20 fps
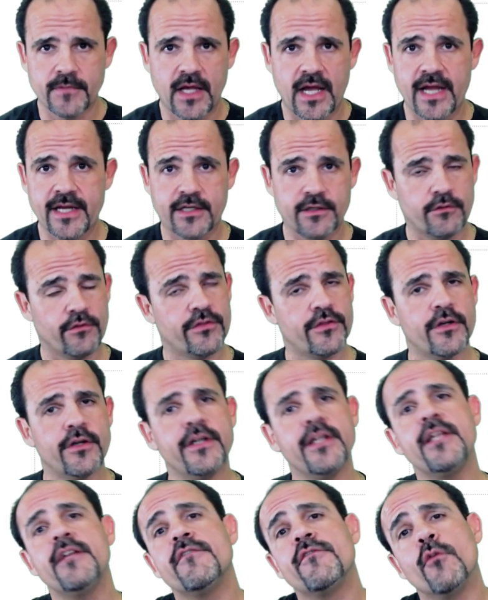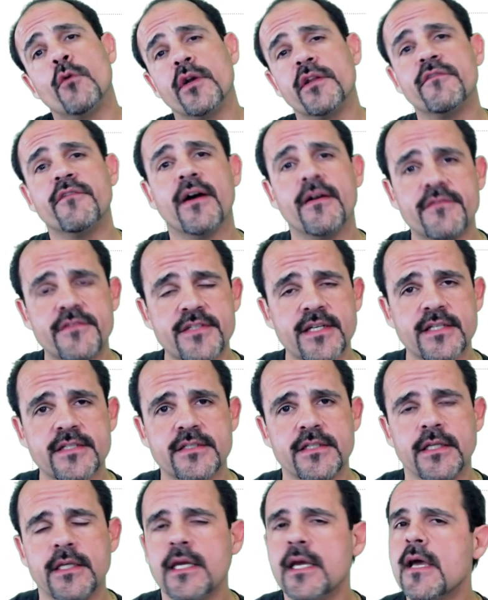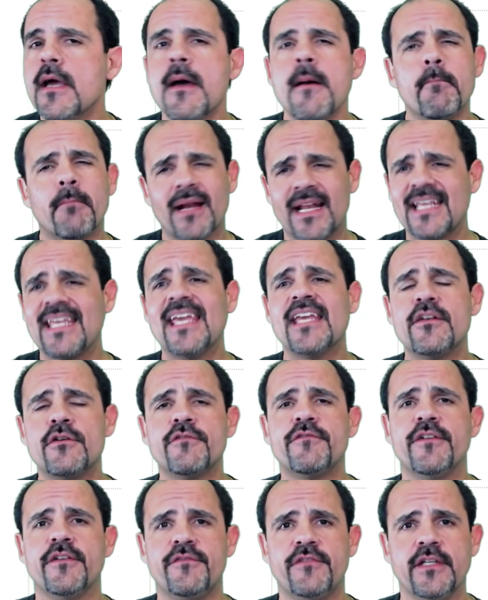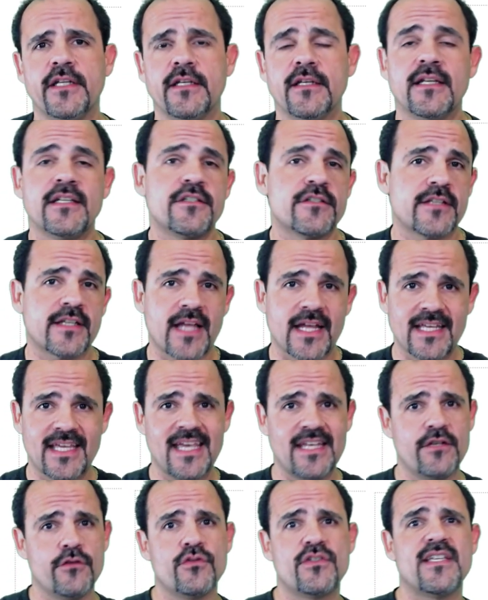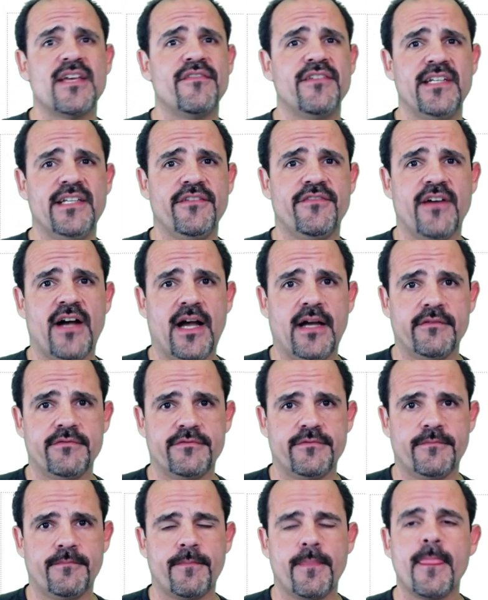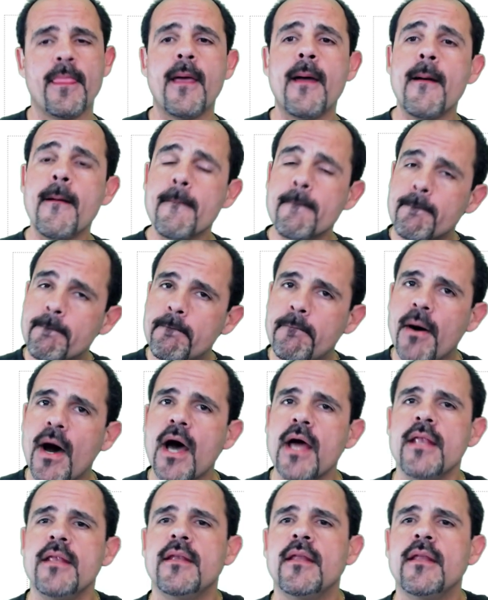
I can do 30, 45, 60, but I can't do 15, just like I can't do 75. But